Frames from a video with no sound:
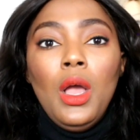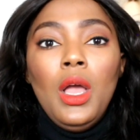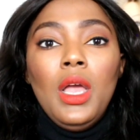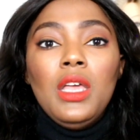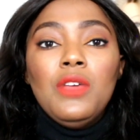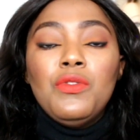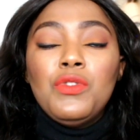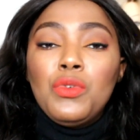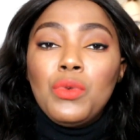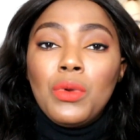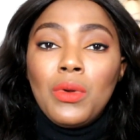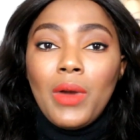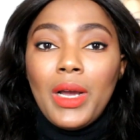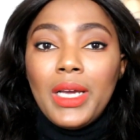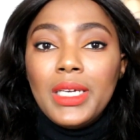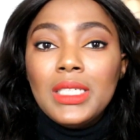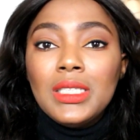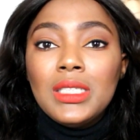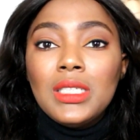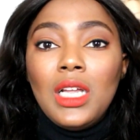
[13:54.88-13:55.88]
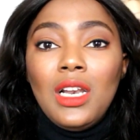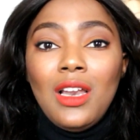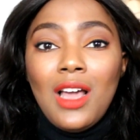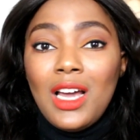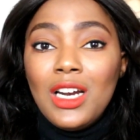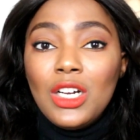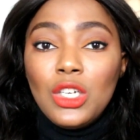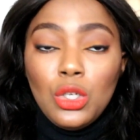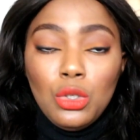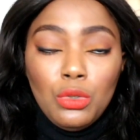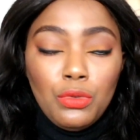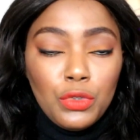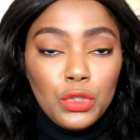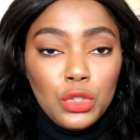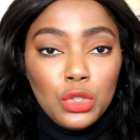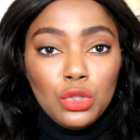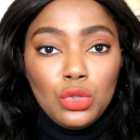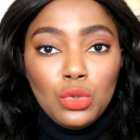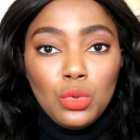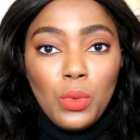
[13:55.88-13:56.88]
If it requires a lot of glue for
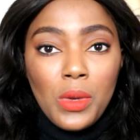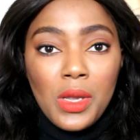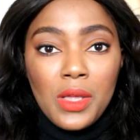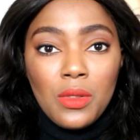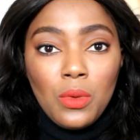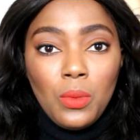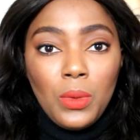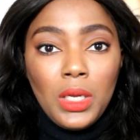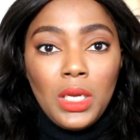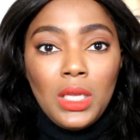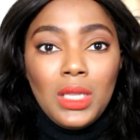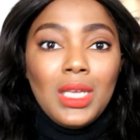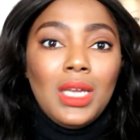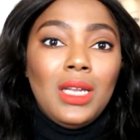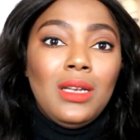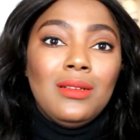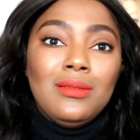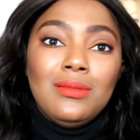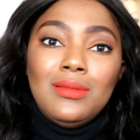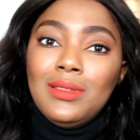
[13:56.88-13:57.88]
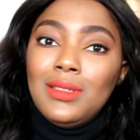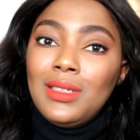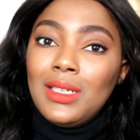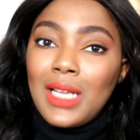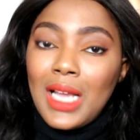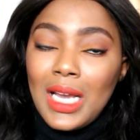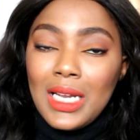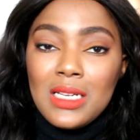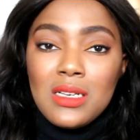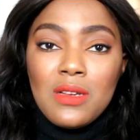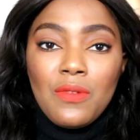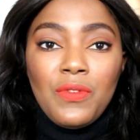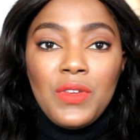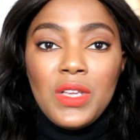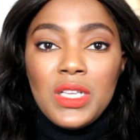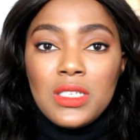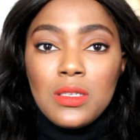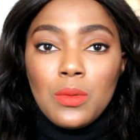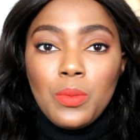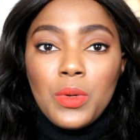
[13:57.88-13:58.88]
you to wear the wig, then it kind of
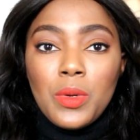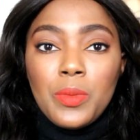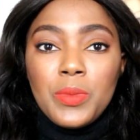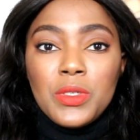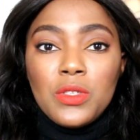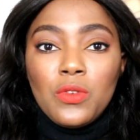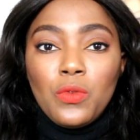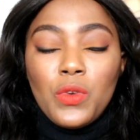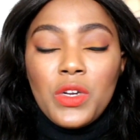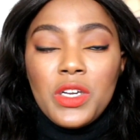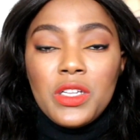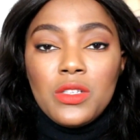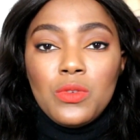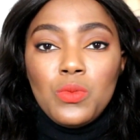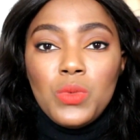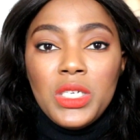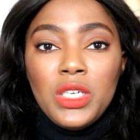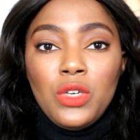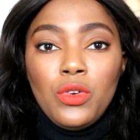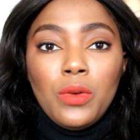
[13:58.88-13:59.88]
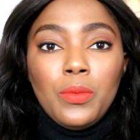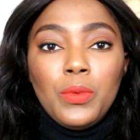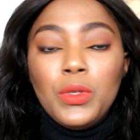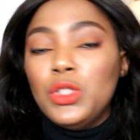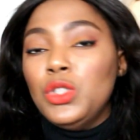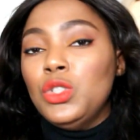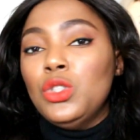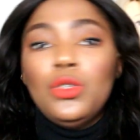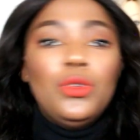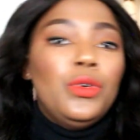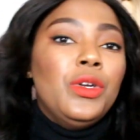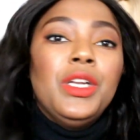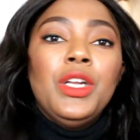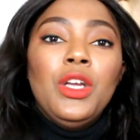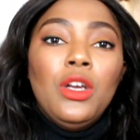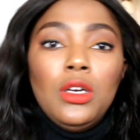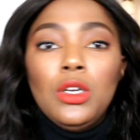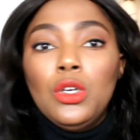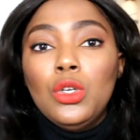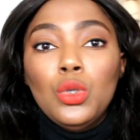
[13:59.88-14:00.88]
defeats the purpose of wearing the wig grip because you're already
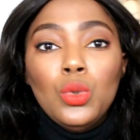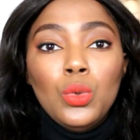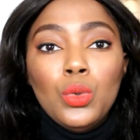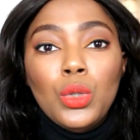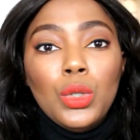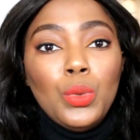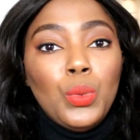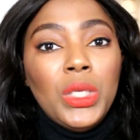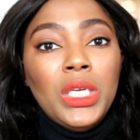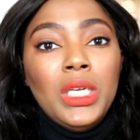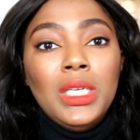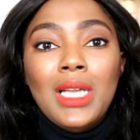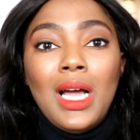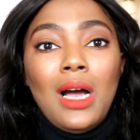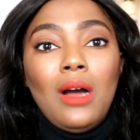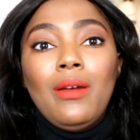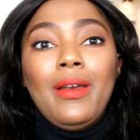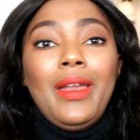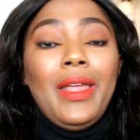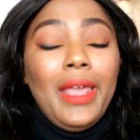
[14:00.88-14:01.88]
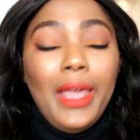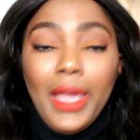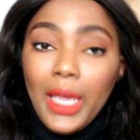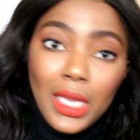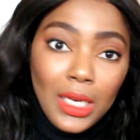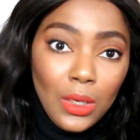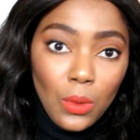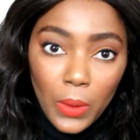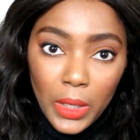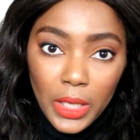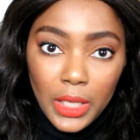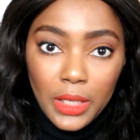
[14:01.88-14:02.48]
going to glue the wig down anyway.